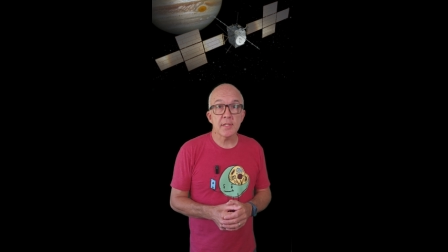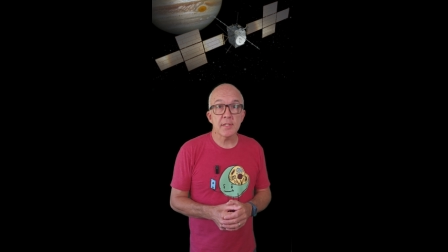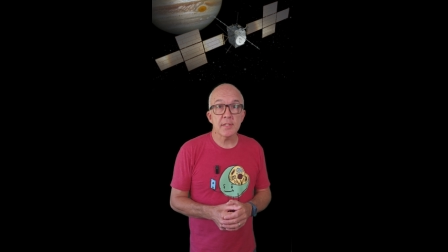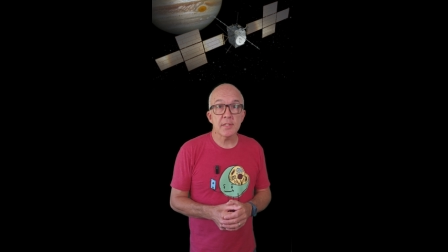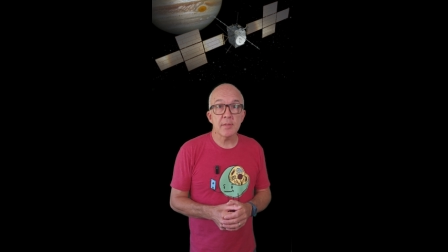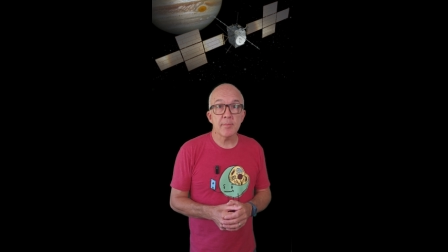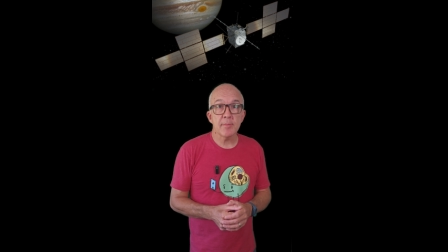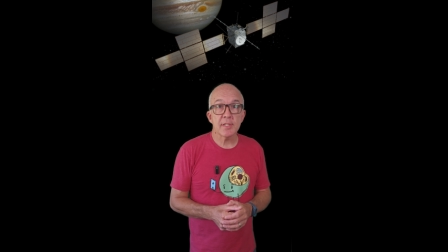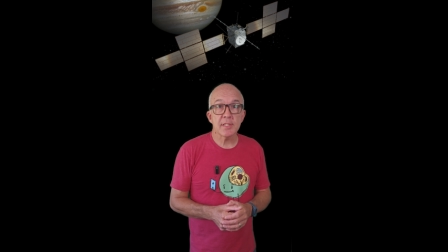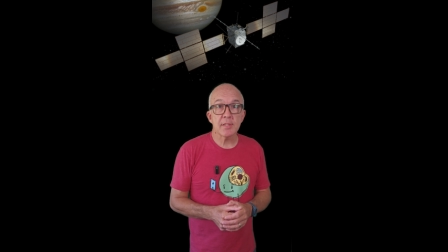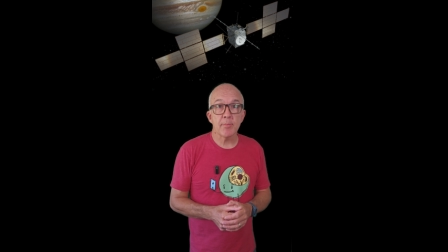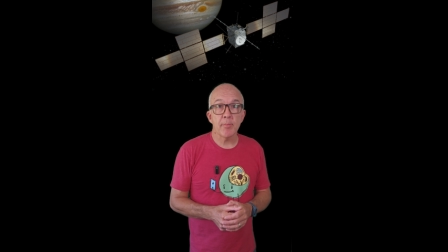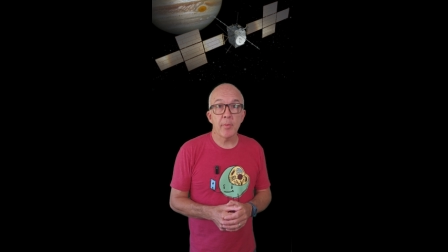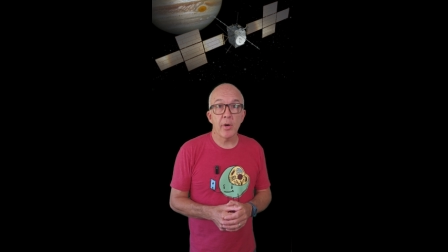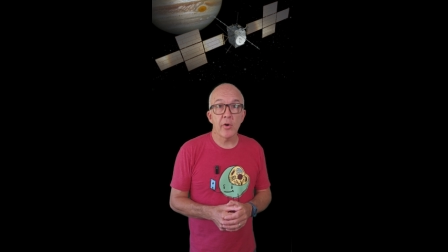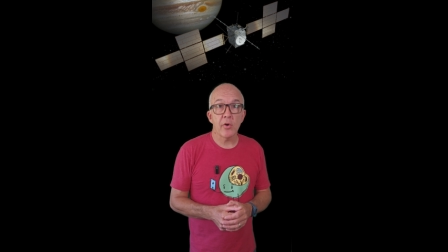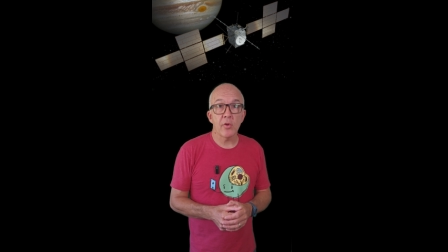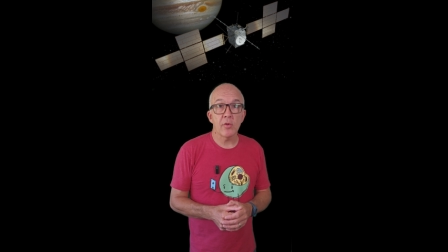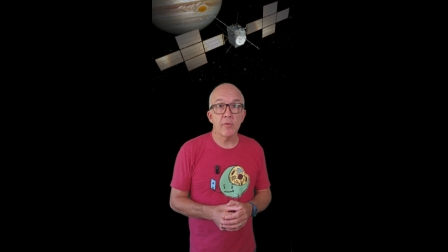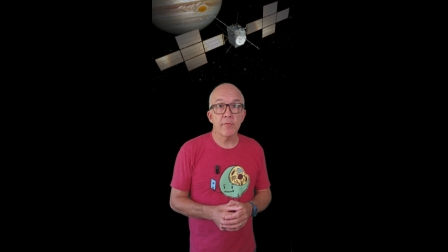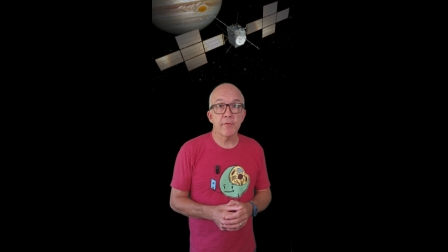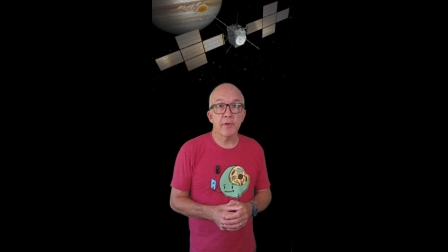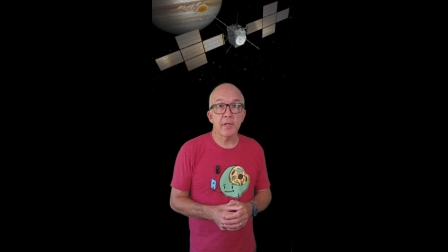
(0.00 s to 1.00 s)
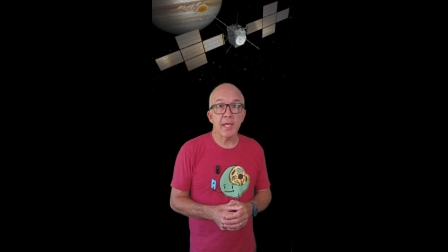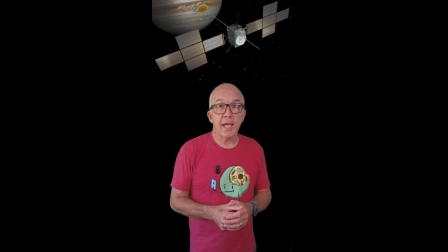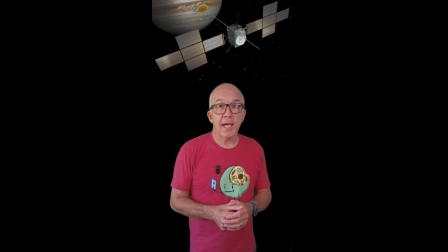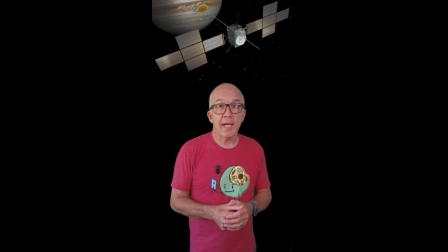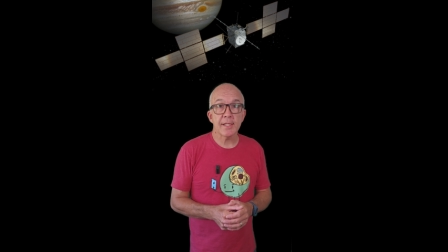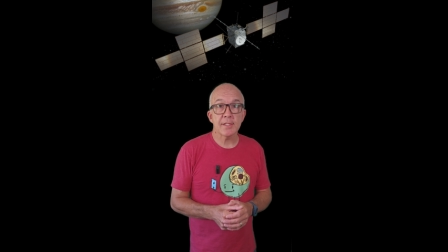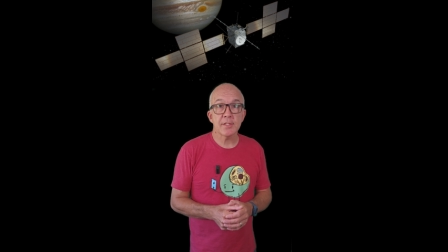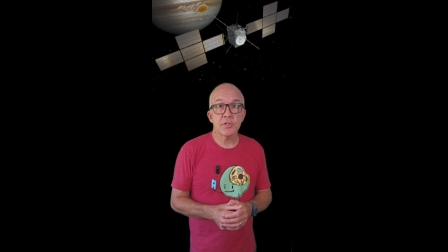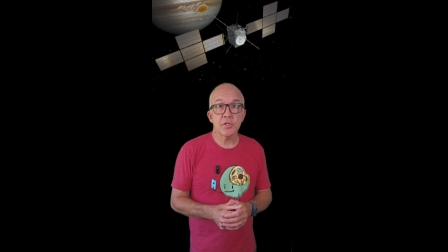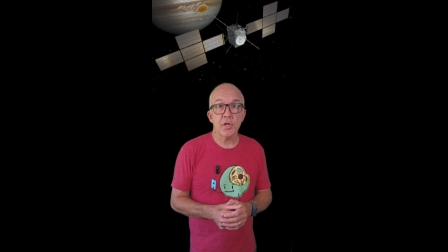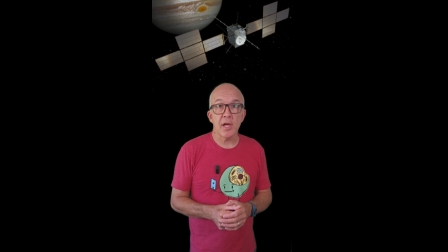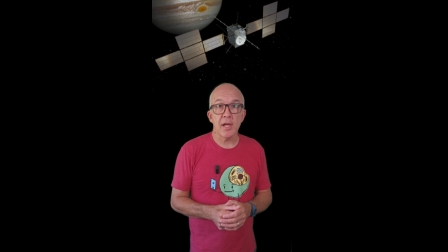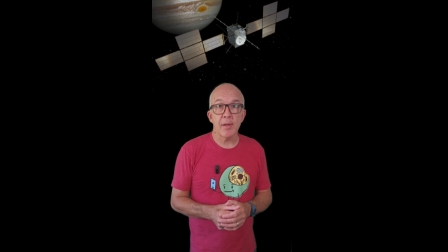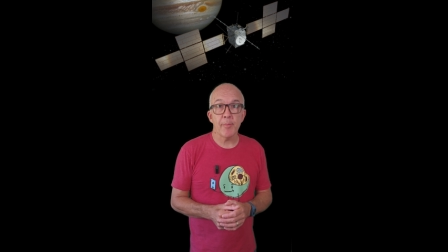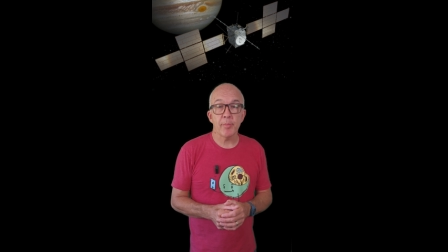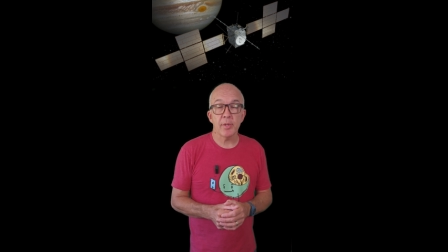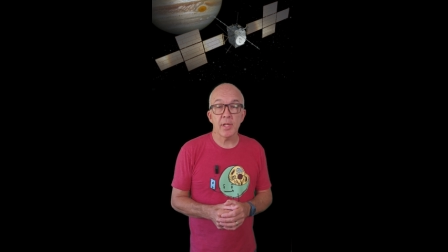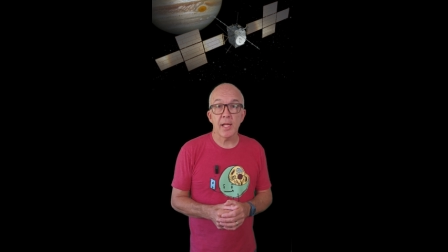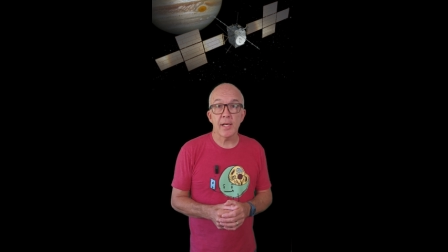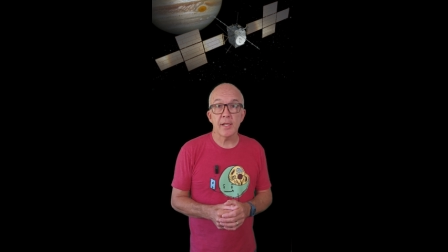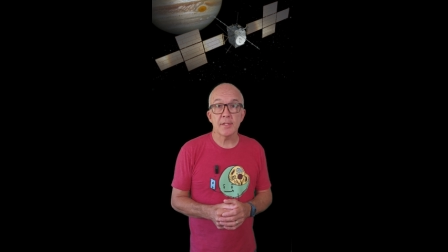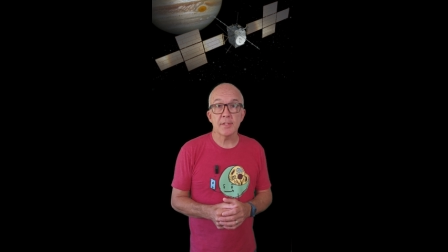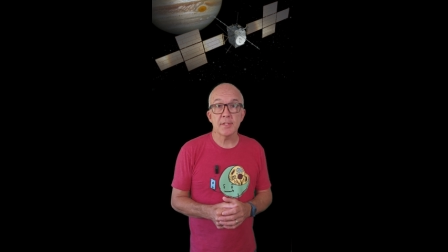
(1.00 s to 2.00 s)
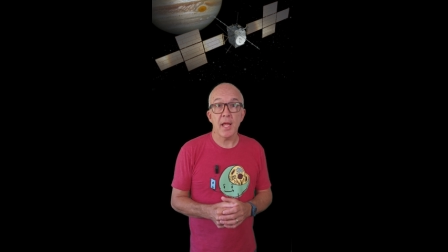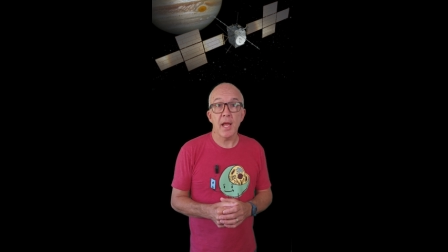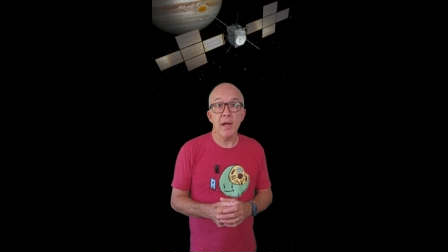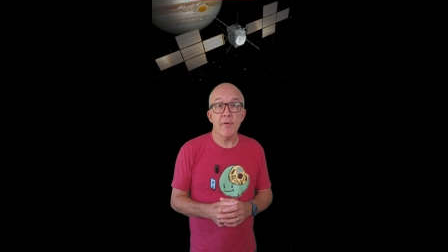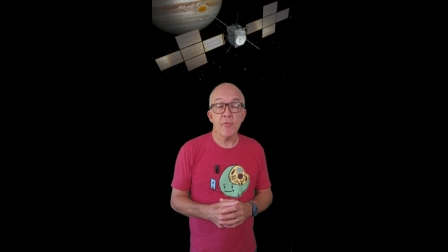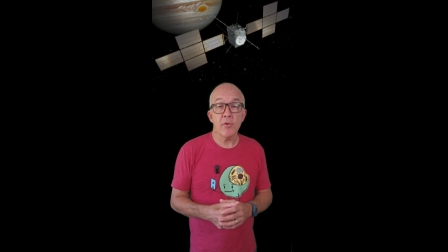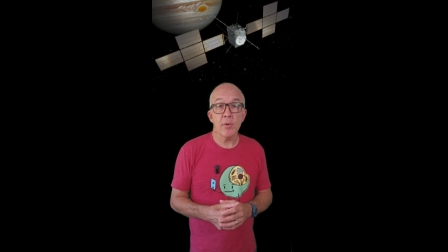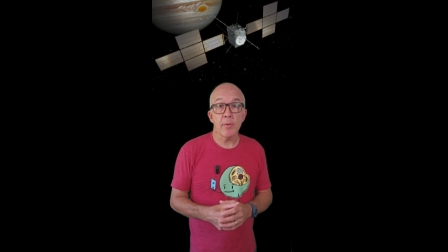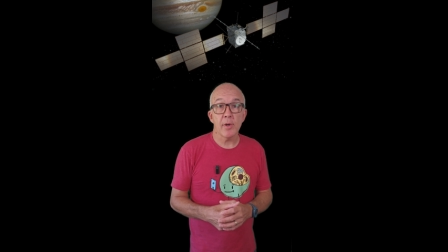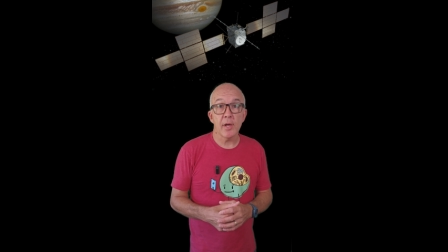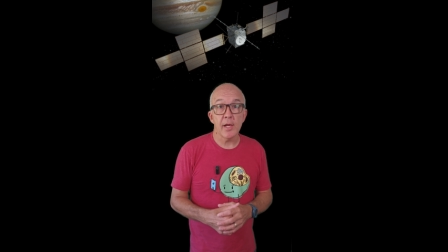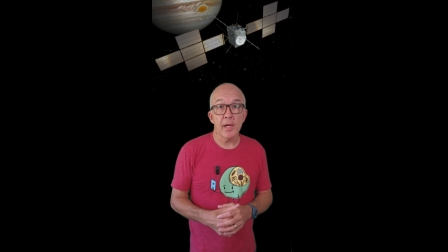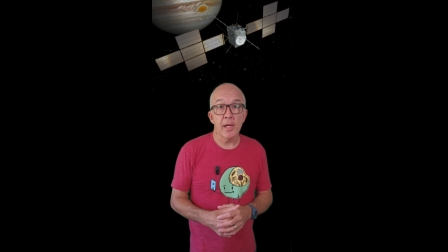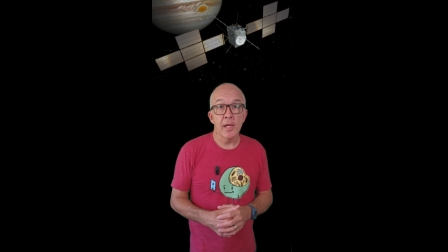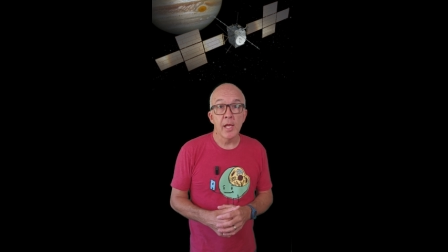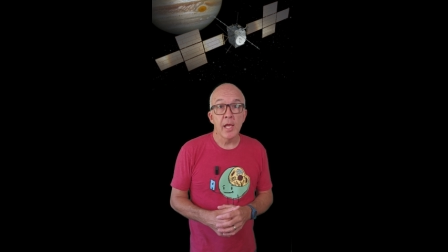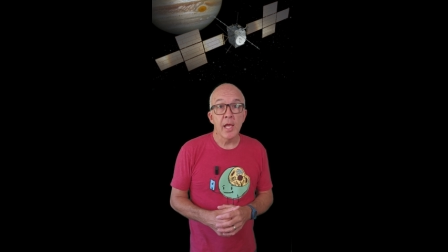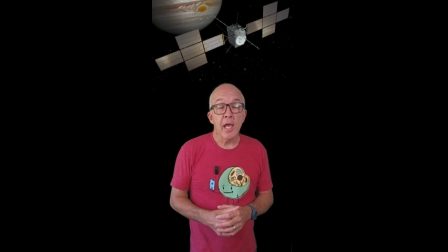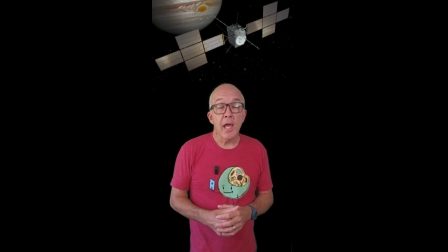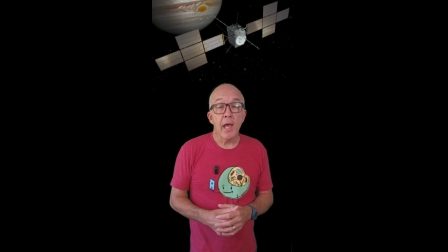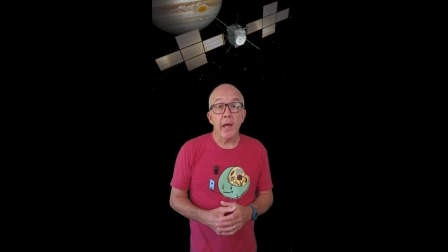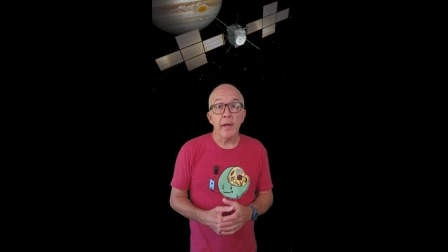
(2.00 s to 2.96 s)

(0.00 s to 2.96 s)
system as a model for gas giant planets everywhere,